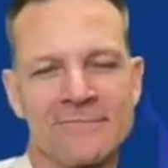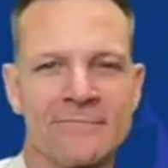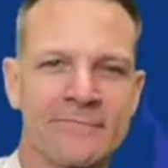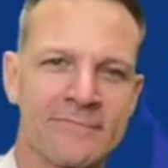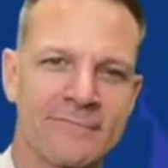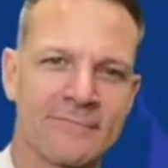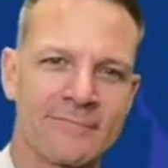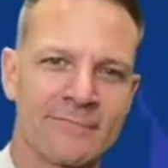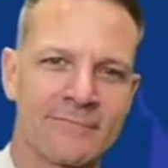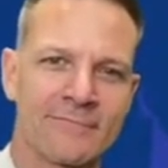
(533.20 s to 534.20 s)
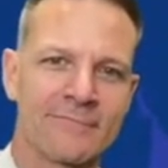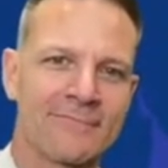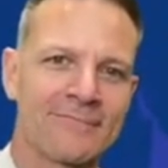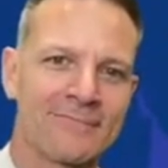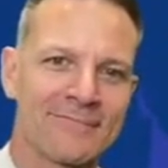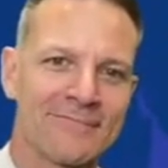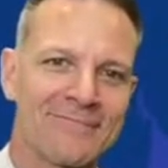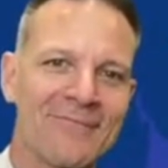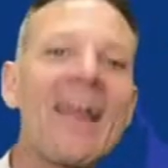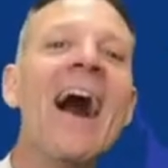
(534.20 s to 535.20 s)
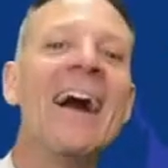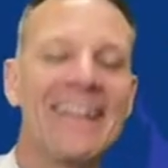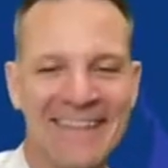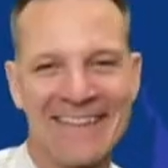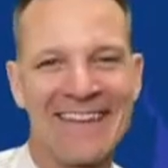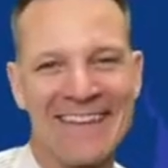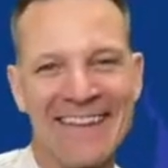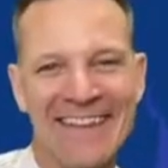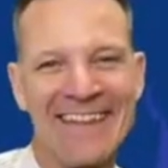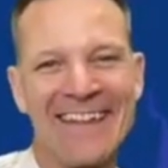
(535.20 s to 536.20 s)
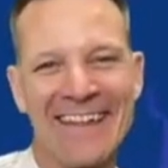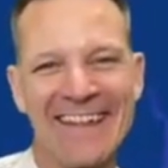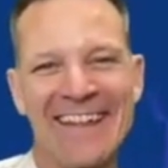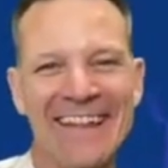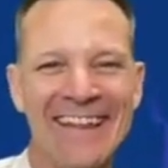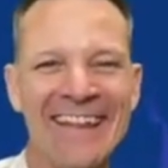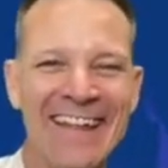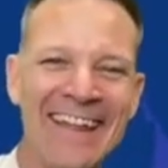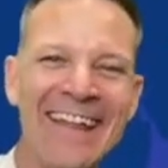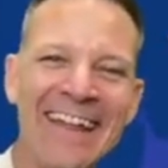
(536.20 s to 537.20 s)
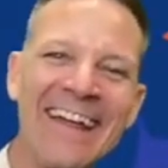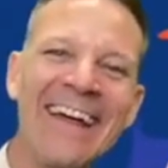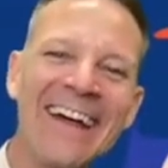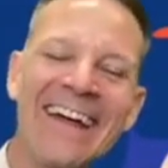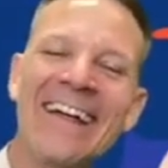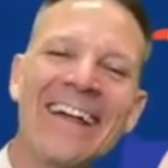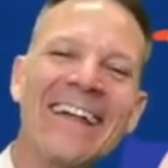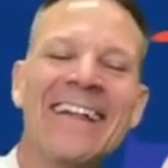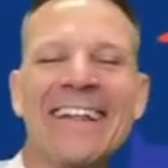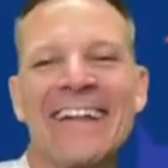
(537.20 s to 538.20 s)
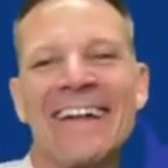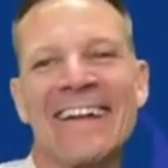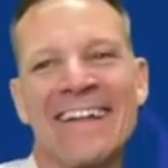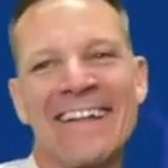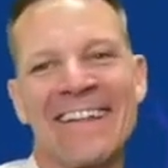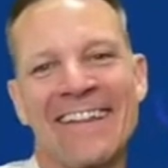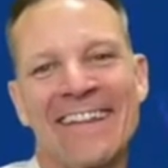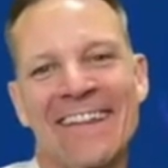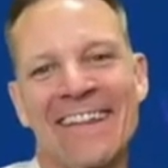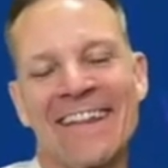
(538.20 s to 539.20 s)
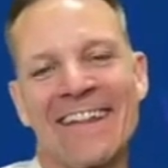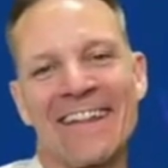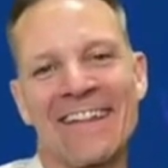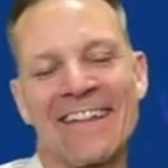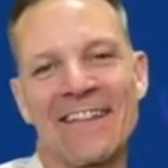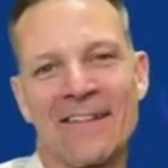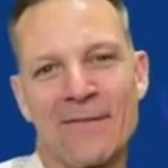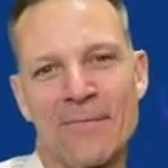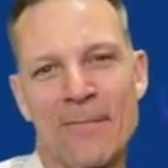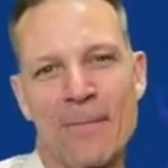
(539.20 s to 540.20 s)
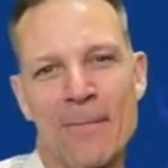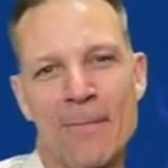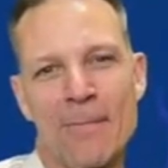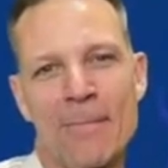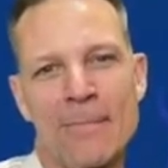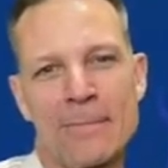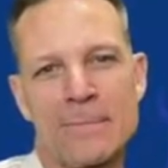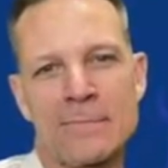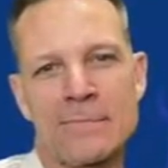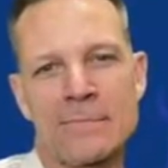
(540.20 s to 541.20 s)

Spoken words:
[no speech]